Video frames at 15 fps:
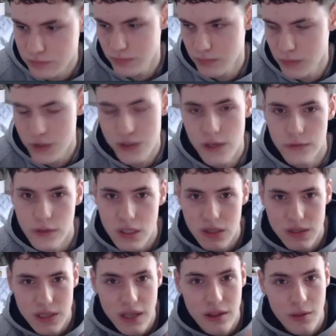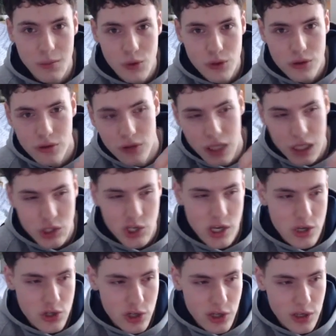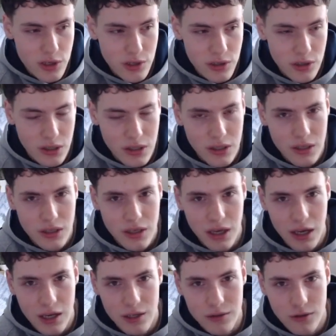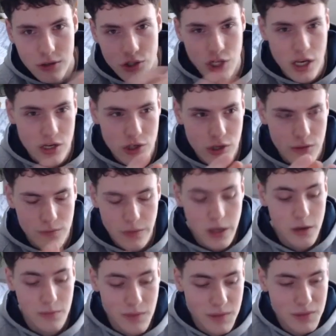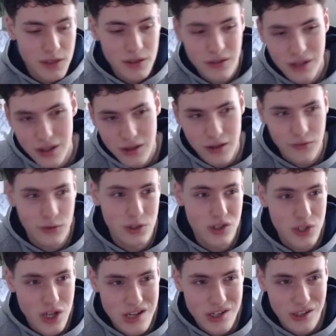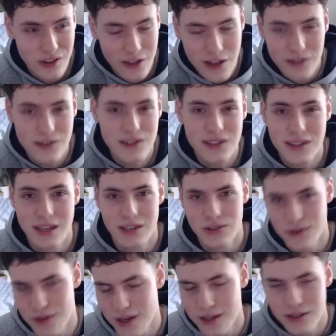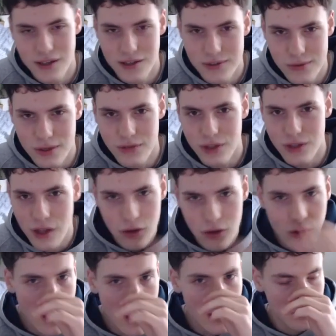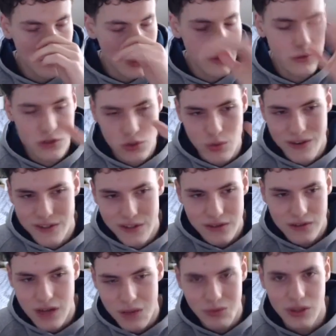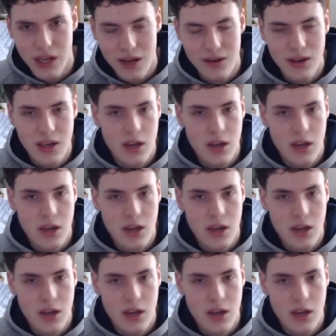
Because you have to understand the more you're like changing it and you're changing, maybe like if you're just changing the colors, that's okay. Like it's whatever. Like you are like just wasting time on that.